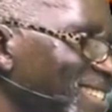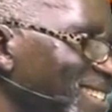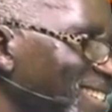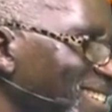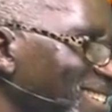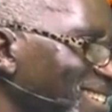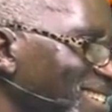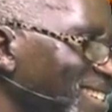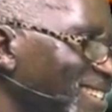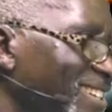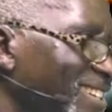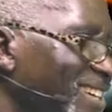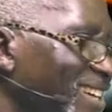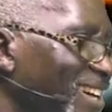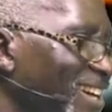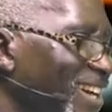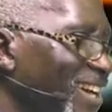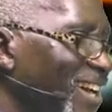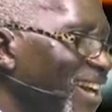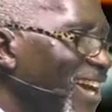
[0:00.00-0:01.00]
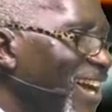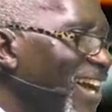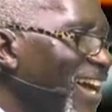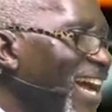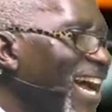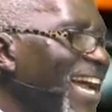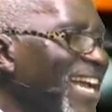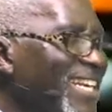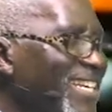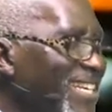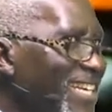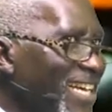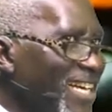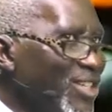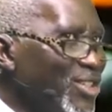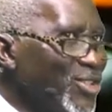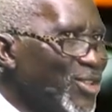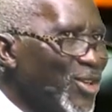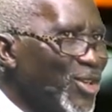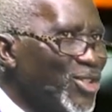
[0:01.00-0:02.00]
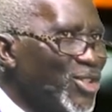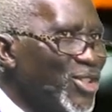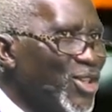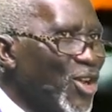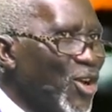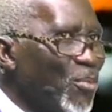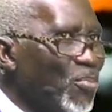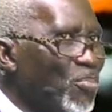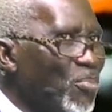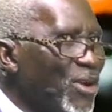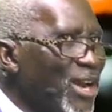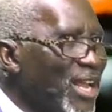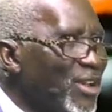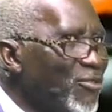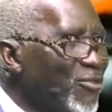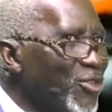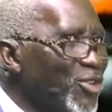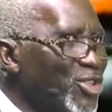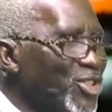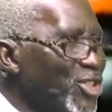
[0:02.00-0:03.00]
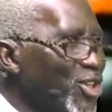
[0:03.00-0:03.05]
Amen. Kindness does not pray for